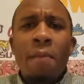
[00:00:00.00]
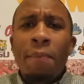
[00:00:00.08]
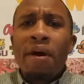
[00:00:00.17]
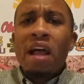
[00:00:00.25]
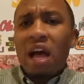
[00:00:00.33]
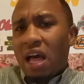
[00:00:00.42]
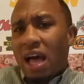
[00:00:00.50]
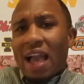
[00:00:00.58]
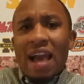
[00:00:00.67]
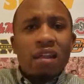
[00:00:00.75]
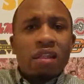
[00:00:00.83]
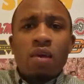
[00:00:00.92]
But I
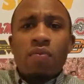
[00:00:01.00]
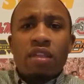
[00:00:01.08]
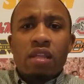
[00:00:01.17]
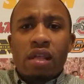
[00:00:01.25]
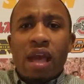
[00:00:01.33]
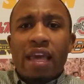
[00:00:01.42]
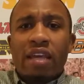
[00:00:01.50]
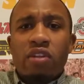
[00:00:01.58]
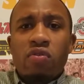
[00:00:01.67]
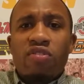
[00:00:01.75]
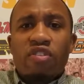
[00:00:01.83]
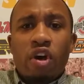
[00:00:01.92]
got to see what this guy can
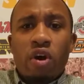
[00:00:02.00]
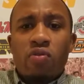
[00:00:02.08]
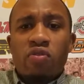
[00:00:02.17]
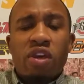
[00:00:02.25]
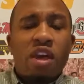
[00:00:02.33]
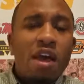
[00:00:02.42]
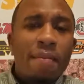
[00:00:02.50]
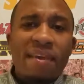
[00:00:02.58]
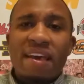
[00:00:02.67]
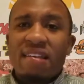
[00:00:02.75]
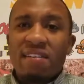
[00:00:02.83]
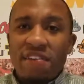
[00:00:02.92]
do as coach
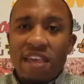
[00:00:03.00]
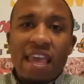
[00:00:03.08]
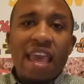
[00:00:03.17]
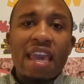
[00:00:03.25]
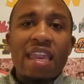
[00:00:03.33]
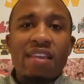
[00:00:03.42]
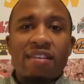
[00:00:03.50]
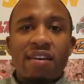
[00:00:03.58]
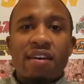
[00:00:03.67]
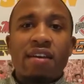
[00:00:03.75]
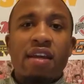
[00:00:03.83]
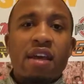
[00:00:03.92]
because if he can't get it
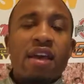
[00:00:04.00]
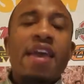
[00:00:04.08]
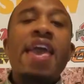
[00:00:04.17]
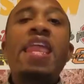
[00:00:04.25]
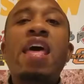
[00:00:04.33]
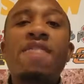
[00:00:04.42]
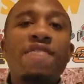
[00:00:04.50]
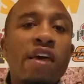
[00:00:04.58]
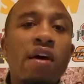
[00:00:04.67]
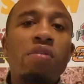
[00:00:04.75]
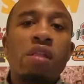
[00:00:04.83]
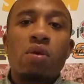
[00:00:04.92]
done,
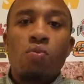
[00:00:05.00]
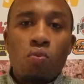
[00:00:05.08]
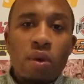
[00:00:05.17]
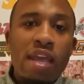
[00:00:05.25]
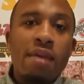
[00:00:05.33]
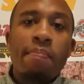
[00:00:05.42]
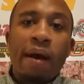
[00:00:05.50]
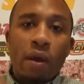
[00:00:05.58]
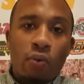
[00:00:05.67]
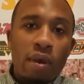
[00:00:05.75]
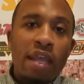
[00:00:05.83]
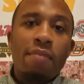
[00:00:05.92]
NFL is a week by
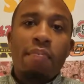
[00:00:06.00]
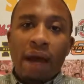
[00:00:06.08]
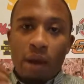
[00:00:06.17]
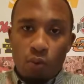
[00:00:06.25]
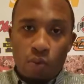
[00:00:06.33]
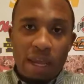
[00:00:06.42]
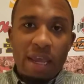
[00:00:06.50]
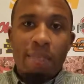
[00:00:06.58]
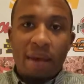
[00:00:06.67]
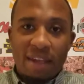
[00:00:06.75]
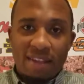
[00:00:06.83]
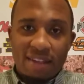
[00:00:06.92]
week by week
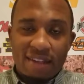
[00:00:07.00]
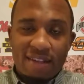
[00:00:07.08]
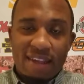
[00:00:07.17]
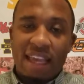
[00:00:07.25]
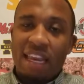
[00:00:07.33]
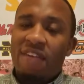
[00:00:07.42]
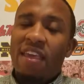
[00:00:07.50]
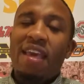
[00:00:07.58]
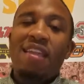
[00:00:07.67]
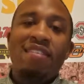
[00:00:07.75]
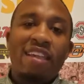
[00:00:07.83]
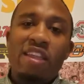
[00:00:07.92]
basis. And if he
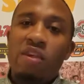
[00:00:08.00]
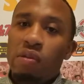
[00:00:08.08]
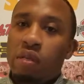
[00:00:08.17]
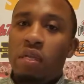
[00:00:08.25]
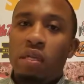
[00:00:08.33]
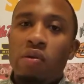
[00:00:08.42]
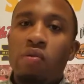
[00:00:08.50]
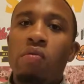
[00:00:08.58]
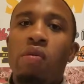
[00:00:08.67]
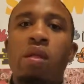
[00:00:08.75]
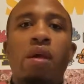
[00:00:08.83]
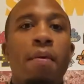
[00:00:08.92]
continues to
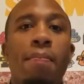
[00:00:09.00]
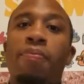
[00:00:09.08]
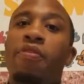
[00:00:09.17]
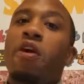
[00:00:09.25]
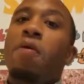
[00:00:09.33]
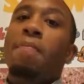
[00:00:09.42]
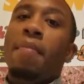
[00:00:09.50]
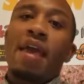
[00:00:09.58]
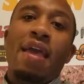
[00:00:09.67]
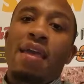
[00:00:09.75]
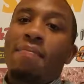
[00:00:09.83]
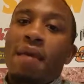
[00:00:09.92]
lose, it
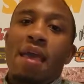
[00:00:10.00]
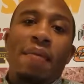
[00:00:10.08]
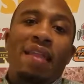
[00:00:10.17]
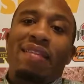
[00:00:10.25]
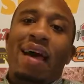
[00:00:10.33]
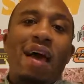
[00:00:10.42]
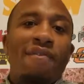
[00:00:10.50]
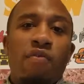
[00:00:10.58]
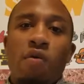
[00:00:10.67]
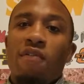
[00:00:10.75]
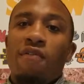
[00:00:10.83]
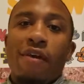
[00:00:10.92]
may be time
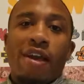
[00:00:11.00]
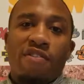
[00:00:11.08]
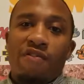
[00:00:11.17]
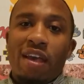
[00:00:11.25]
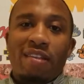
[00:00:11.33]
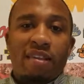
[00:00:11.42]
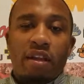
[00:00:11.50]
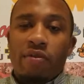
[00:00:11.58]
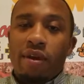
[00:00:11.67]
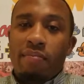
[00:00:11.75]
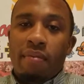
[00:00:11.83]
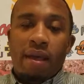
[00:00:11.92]
for a fresh face in
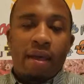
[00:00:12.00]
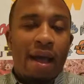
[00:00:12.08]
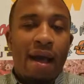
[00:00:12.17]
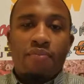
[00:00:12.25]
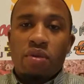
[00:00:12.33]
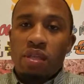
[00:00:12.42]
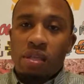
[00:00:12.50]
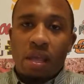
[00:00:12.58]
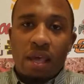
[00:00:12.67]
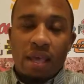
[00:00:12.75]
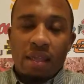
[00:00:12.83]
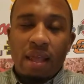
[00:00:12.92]
Green Bay. I'm just
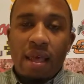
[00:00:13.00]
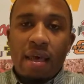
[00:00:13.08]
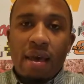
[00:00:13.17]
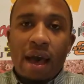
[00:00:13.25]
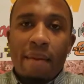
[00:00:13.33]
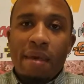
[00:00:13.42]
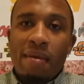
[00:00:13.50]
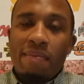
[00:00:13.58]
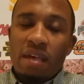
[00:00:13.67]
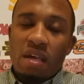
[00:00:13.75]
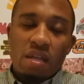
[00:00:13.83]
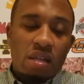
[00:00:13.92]
saying. I mean,
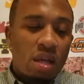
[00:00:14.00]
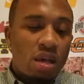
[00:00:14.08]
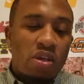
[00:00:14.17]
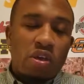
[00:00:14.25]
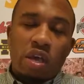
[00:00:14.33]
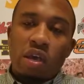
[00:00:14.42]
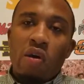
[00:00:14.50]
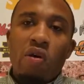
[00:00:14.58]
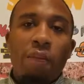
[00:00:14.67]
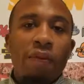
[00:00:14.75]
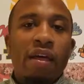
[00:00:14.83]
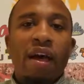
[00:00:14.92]
because you can go
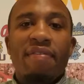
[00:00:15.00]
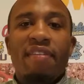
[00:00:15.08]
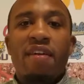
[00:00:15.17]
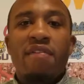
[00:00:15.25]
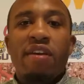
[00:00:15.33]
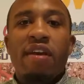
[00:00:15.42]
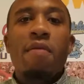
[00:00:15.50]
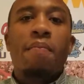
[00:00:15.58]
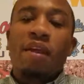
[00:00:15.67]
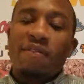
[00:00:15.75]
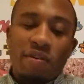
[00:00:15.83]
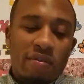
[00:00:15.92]
to playoffs every year,
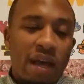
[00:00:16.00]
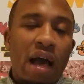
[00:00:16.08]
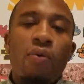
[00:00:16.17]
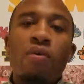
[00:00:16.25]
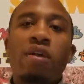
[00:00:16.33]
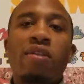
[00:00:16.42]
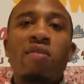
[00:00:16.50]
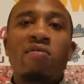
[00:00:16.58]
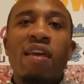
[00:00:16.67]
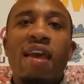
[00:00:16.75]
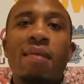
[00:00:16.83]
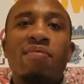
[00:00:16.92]
but if you're not winning those
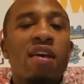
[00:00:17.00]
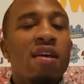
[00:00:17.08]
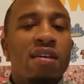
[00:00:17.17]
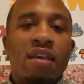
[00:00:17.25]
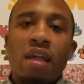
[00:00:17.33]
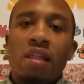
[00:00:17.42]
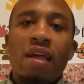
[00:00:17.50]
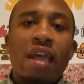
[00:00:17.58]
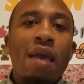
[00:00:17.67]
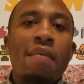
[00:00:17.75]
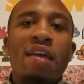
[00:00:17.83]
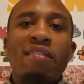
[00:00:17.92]
games, yes, that
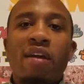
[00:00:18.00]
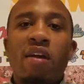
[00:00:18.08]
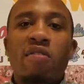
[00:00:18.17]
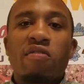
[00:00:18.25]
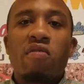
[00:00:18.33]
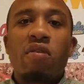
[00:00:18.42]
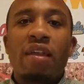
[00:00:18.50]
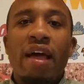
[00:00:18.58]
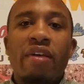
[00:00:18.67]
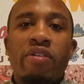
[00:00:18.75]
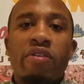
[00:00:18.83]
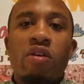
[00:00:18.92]
game against Arizona
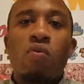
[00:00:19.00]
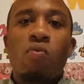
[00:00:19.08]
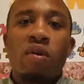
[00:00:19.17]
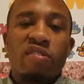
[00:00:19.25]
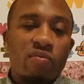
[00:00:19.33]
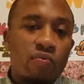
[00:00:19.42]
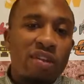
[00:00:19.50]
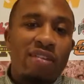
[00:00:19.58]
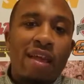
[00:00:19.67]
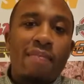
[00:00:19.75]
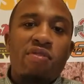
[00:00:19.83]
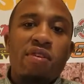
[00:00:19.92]
last year was a
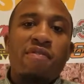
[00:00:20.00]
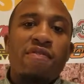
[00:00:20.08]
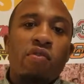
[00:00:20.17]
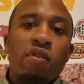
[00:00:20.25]
redemption